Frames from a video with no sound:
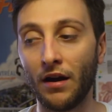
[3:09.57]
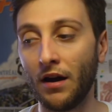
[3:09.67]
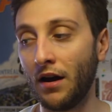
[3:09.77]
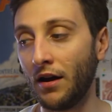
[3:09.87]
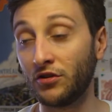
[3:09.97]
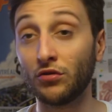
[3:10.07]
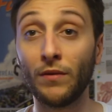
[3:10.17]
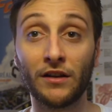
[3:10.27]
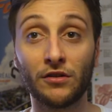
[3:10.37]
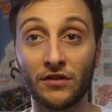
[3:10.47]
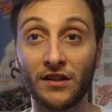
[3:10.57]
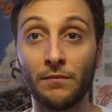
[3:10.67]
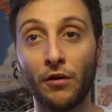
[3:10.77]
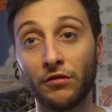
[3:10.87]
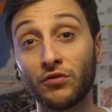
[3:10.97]
directors and
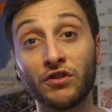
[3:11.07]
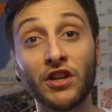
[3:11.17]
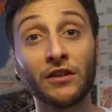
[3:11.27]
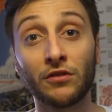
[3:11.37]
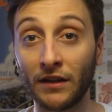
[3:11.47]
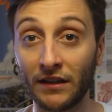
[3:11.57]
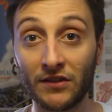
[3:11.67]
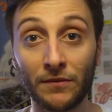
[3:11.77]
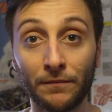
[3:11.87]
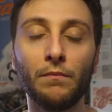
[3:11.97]
both trajectories.